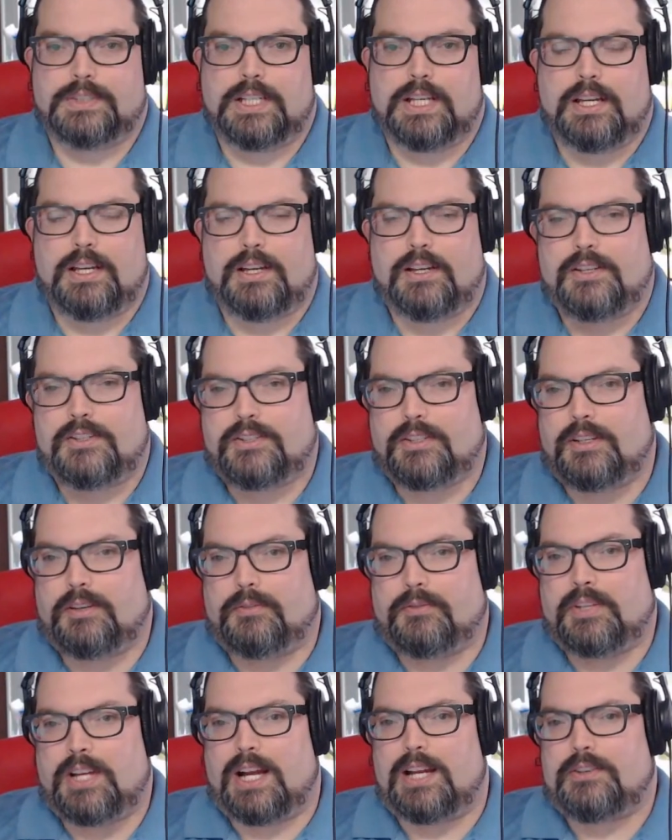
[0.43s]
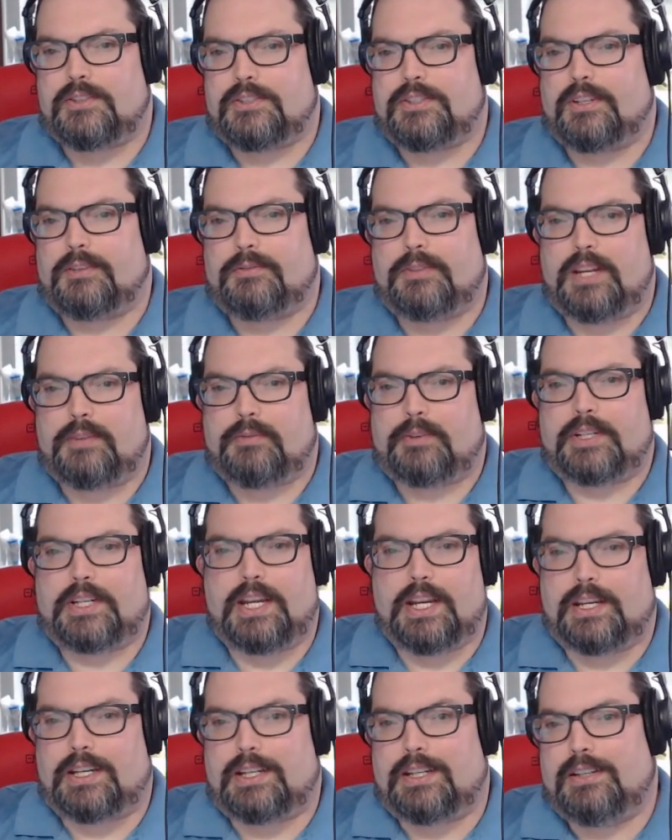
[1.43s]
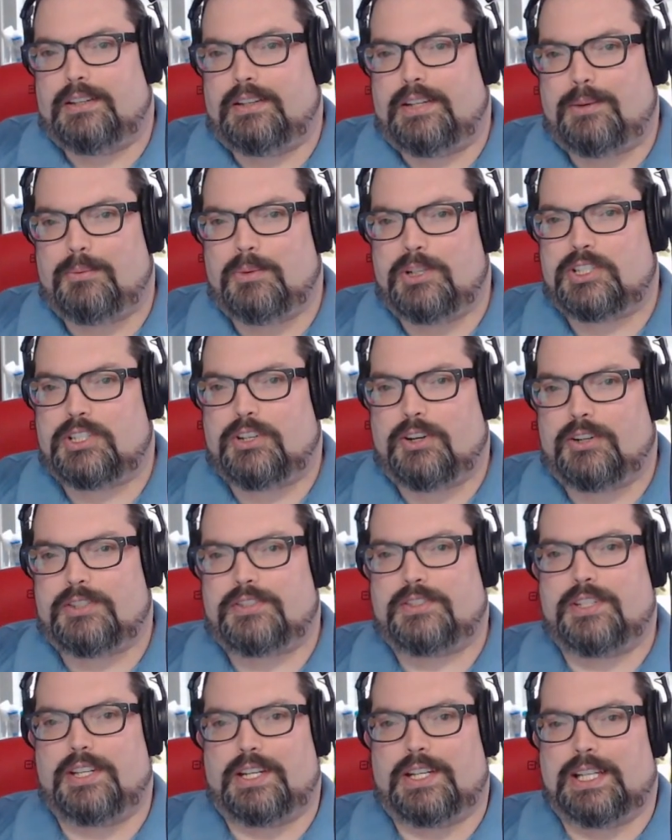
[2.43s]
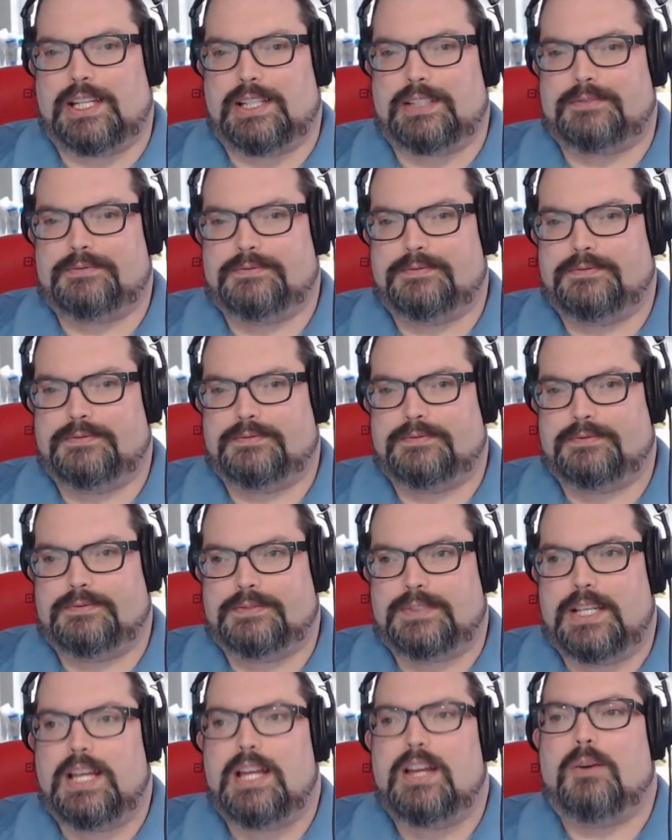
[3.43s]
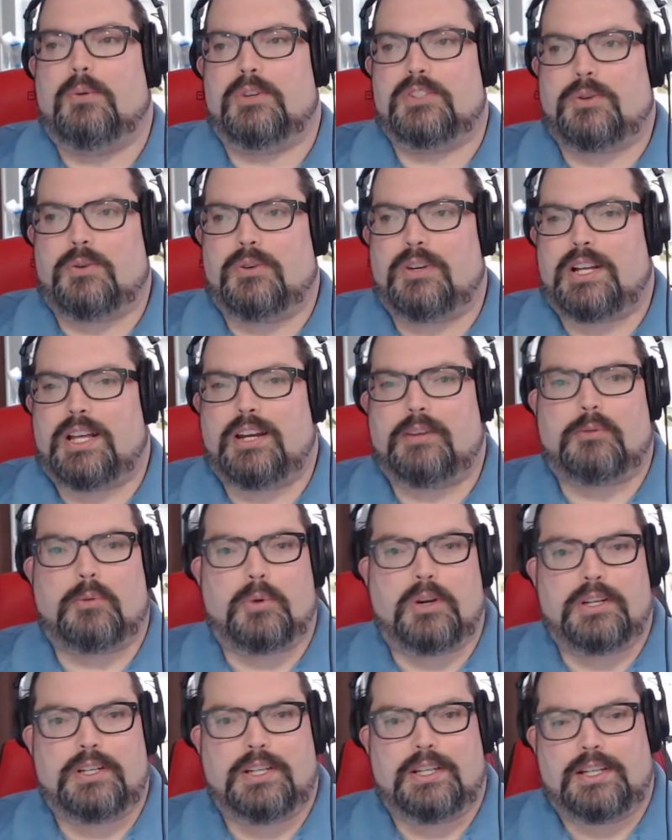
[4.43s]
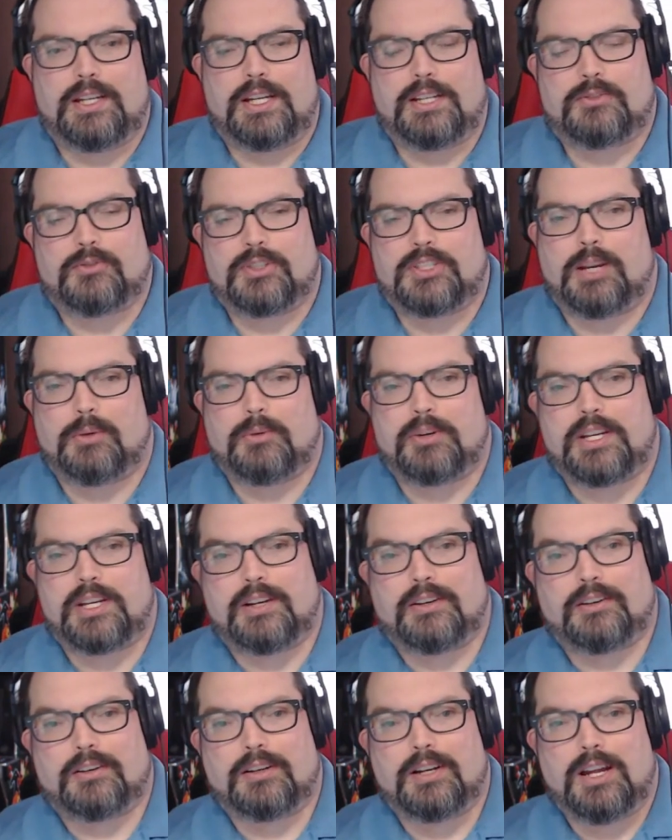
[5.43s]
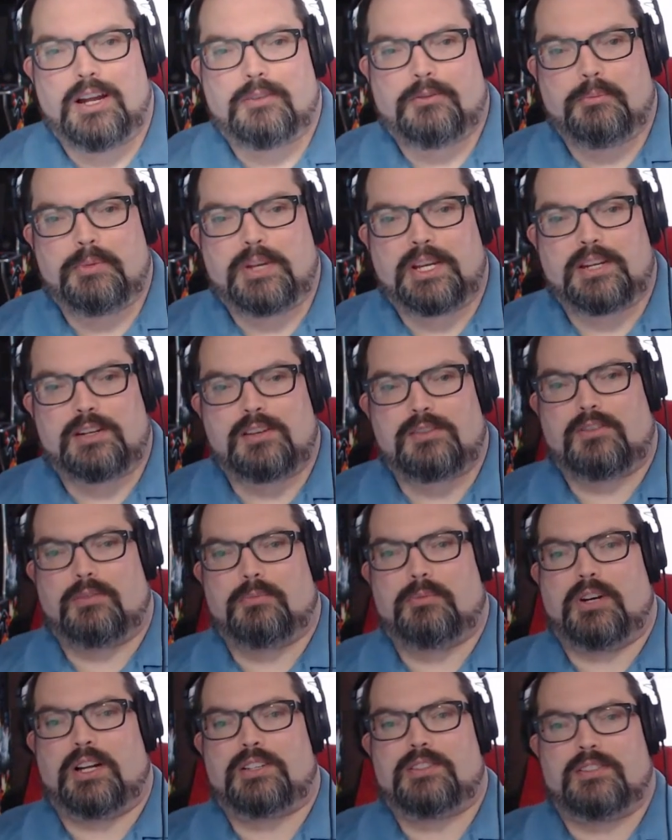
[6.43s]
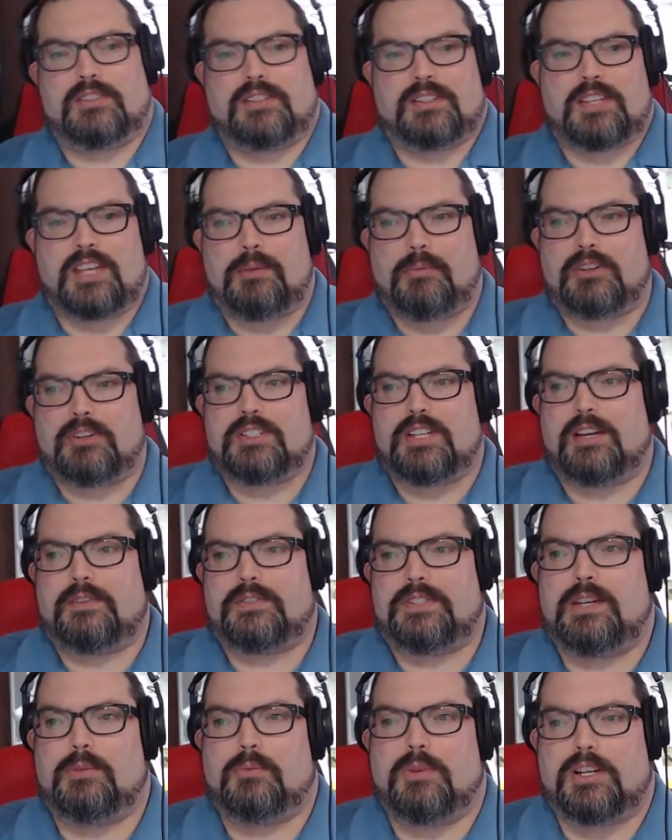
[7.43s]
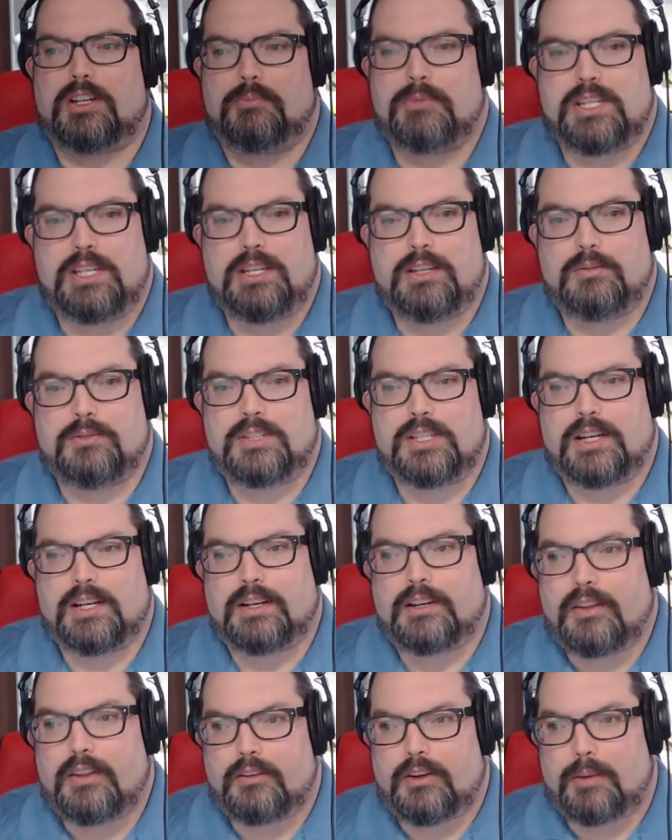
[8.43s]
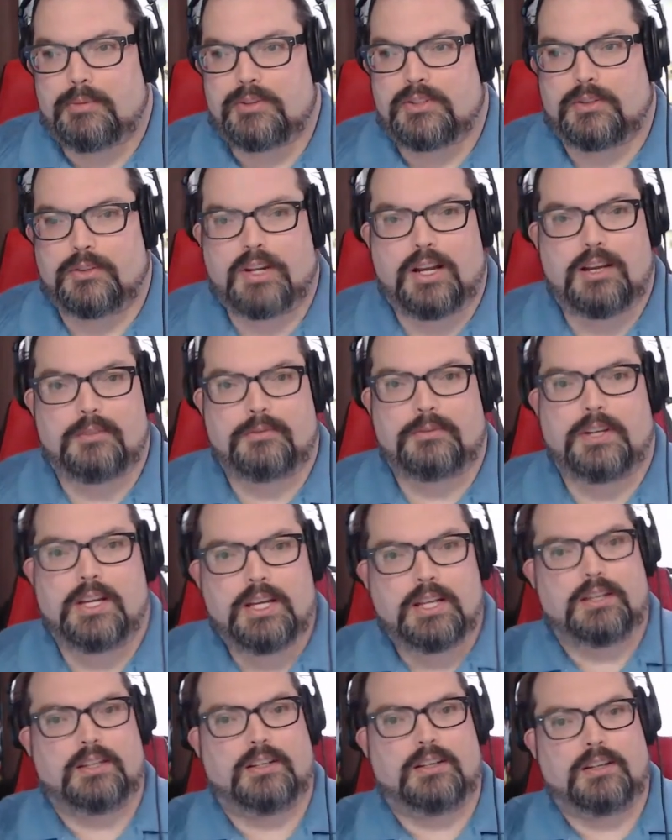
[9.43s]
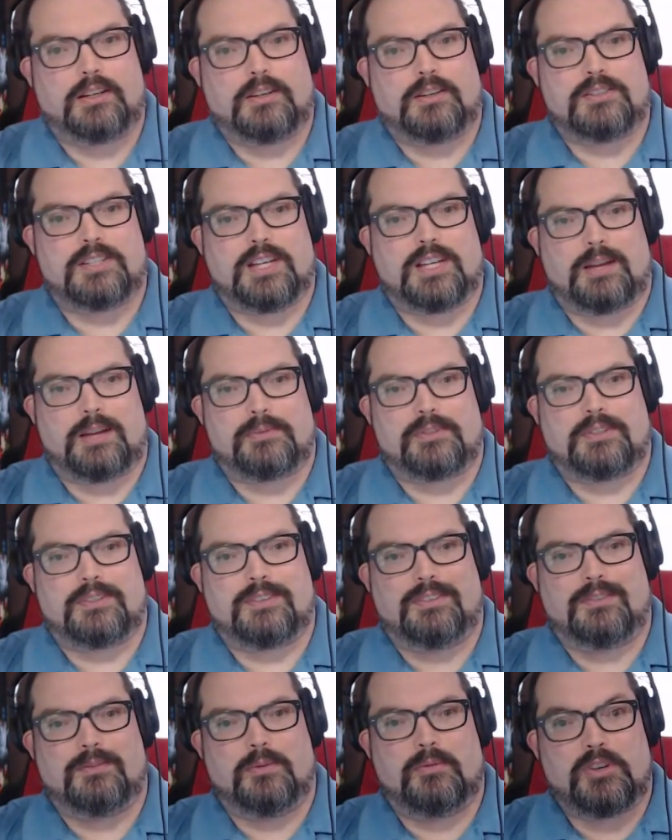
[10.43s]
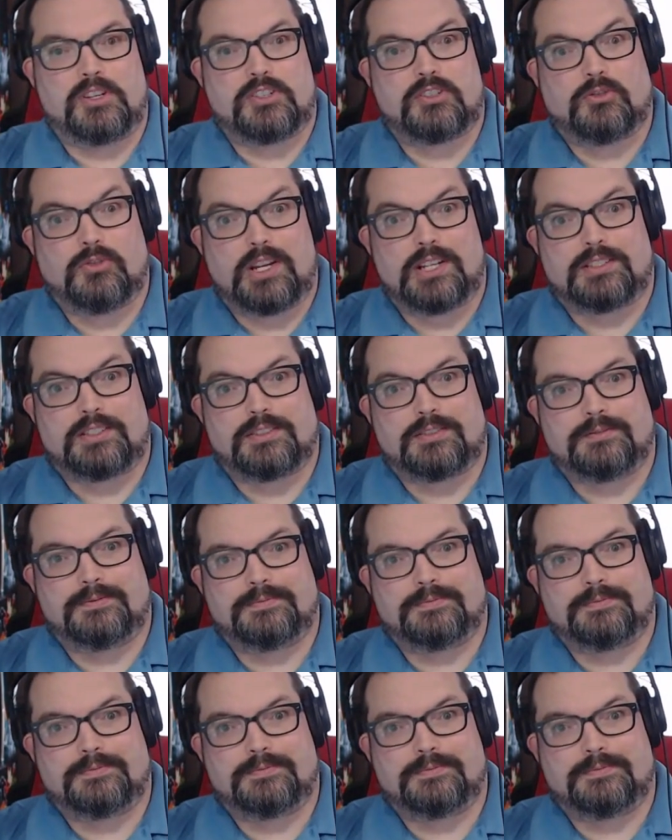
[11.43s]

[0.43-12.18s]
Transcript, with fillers: So you've got yourself an Evercade. Now, which carts do you get? What's going on, everyone? It's Rich Haywood here from Bacon Ice Cream Productions and Team RTFC, welcoming you to yet another episode of Good Times with Retro Rich.